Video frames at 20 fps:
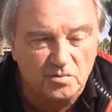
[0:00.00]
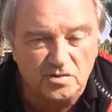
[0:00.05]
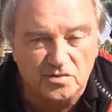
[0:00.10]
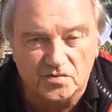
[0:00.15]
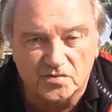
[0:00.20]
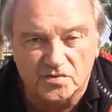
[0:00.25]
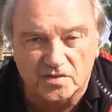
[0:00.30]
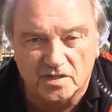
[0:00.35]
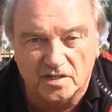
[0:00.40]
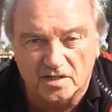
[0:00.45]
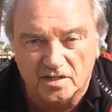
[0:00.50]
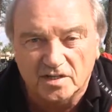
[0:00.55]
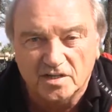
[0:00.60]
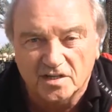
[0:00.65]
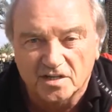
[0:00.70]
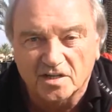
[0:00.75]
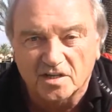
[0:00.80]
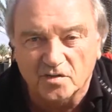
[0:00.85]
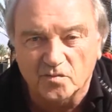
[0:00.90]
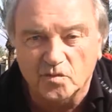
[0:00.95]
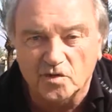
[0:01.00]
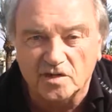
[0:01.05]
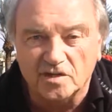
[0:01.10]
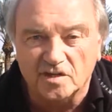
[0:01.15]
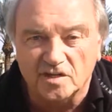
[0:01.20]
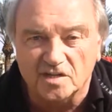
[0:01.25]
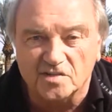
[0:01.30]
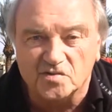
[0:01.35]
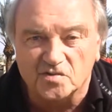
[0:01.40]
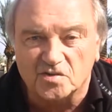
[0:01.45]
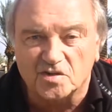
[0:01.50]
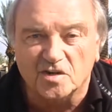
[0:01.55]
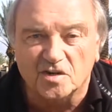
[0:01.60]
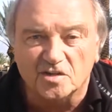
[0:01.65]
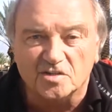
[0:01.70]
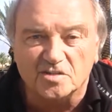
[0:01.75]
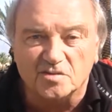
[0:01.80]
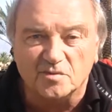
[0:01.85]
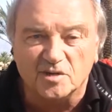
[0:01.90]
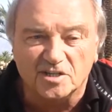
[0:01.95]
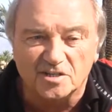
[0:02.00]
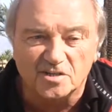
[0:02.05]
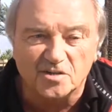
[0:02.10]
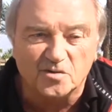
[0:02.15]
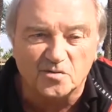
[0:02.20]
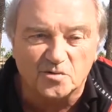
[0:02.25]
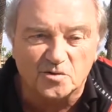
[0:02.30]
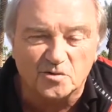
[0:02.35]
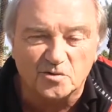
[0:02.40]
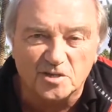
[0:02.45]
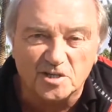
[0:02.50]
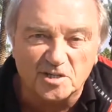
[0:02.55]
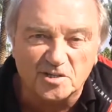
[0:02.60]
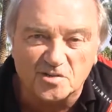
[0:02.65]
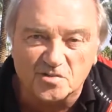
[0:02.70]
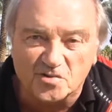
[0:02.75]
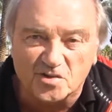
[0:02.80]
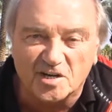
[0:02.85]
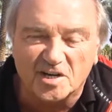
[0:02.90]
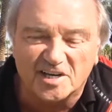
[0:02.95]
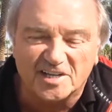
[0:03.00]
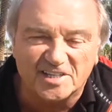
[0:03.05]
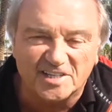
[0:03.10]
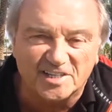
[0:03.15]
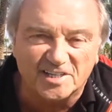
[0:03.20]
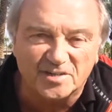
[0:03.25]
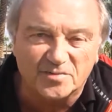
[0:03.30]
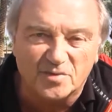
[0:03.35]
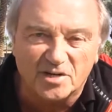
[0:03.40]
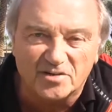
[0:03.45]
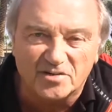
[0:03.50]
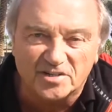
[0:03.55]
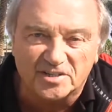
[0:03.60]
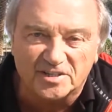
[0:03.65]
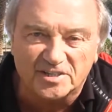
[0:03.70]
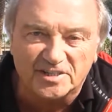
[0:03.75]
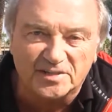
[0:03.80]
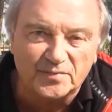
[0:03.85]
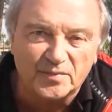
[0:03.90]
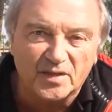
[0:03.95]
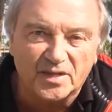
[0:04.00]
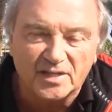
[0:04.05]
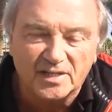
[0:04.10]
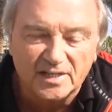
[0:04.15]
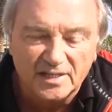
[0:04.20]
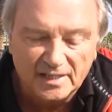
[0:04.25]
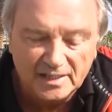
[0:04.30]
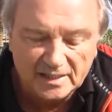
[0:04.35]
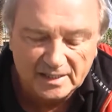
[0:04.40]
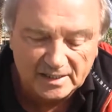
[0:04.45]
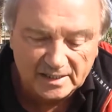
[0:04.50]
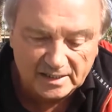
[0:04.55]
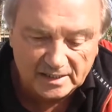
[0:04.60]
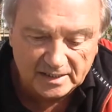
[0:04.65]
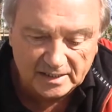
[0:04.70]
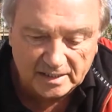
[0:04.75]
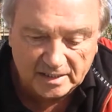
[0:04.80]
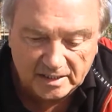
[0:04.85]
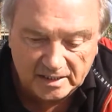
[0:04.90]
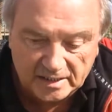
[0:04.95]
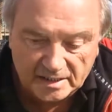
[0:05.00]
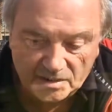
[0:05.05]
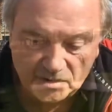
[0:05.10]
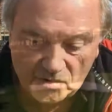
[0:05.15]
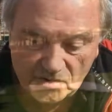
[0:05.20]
was a very nice start to my golf career designing in America. I